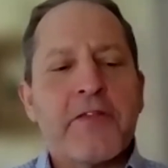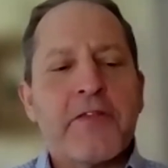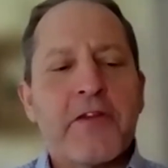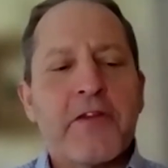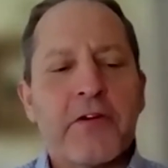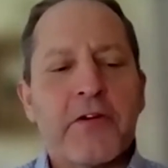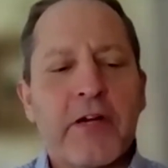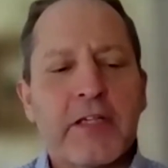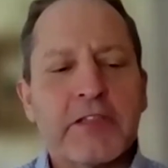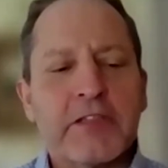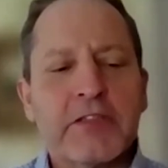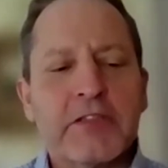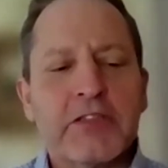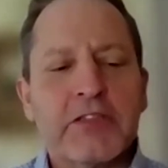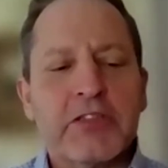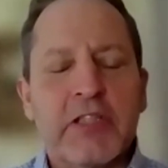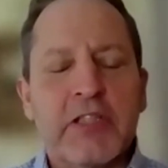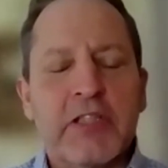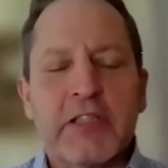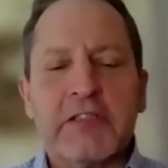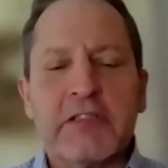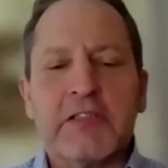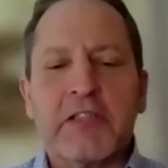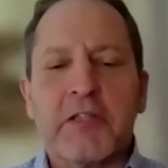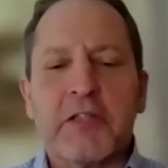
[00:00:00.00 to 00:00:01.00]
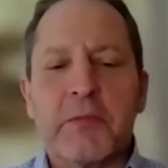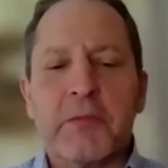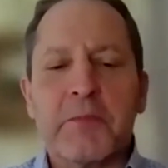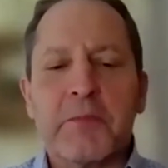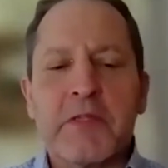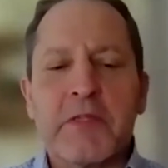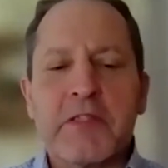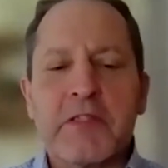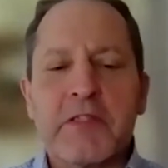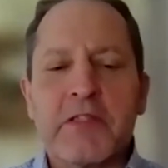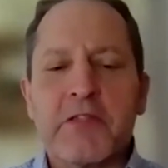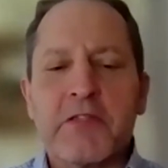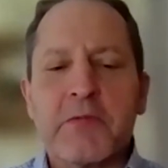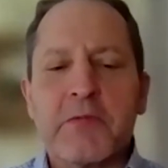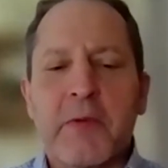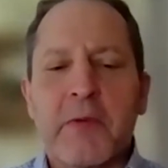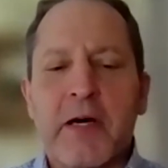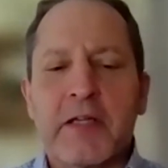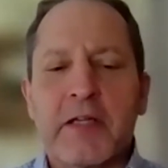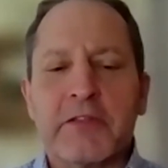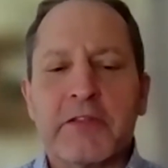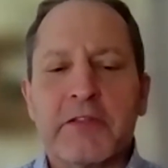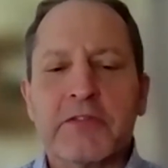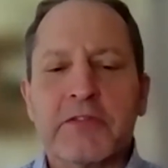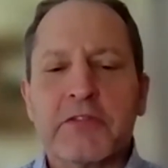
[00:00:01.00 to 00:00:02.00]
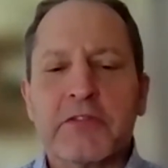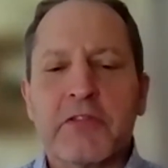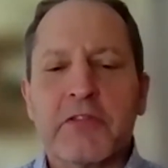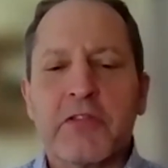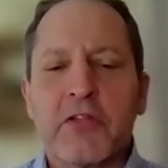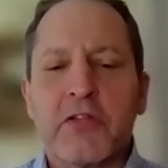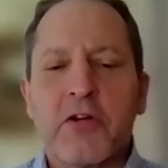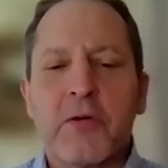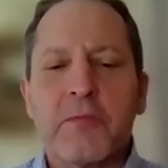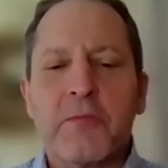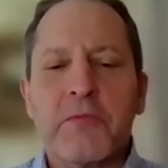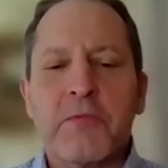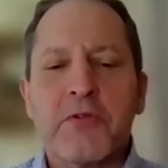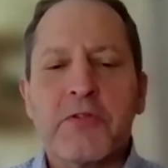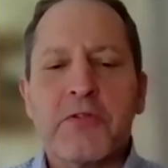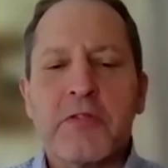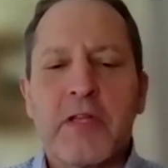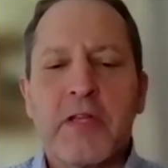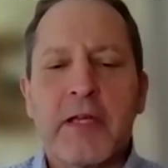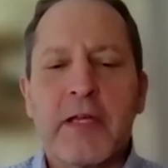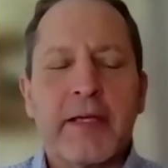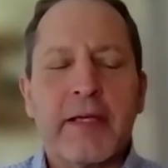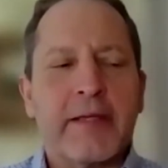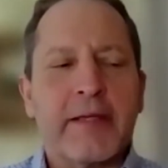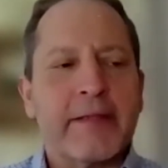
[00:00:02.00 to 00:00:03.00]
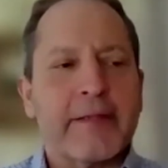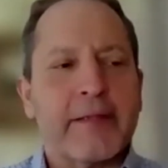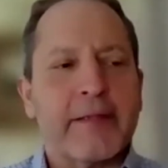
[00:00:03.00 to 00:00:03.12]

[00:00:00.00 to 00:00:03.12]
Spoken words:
They're actually changing their business models to look almost like,